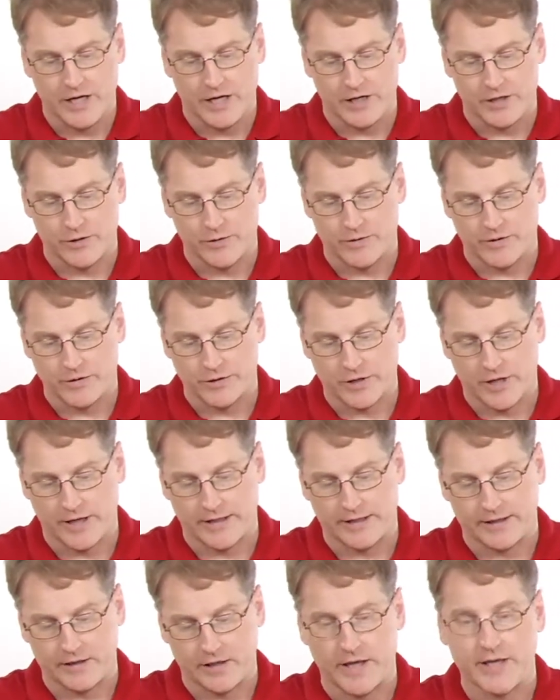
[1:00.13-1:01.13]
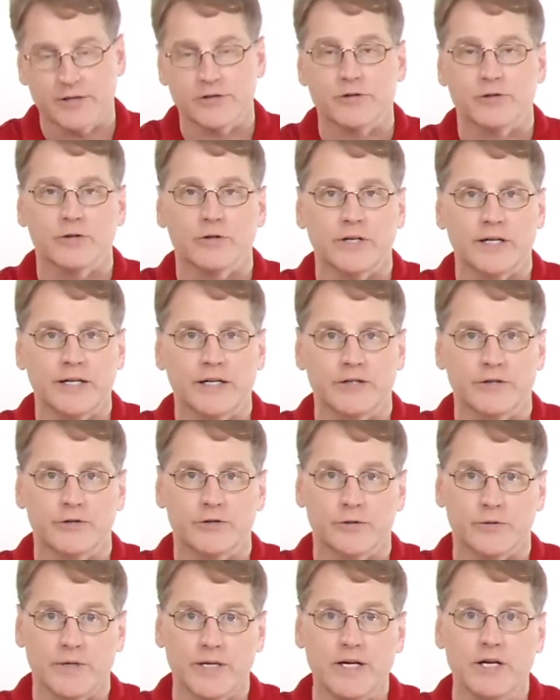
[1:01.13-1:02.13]
and you can shine a laser
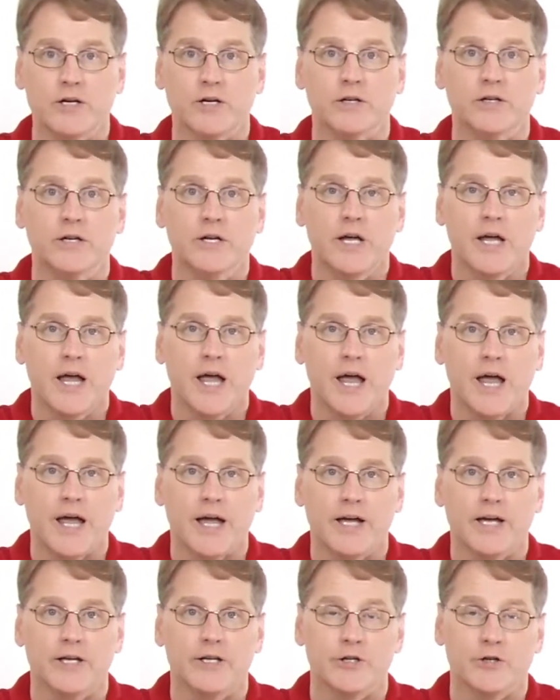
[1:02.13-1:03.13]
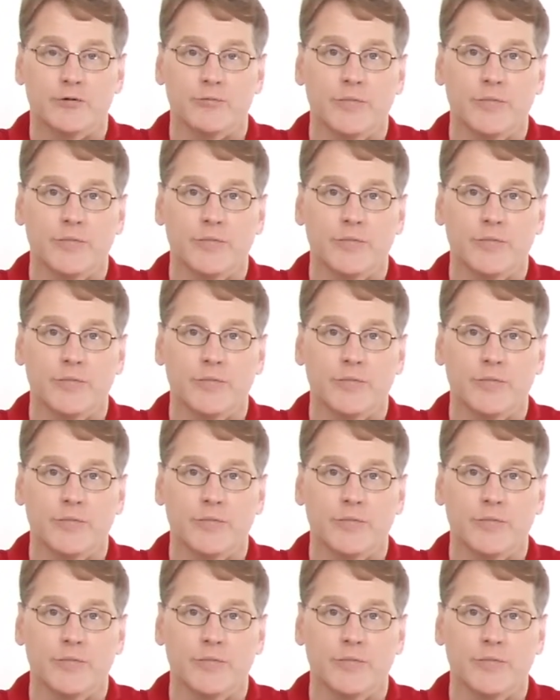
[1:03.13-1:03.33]
into here, and you're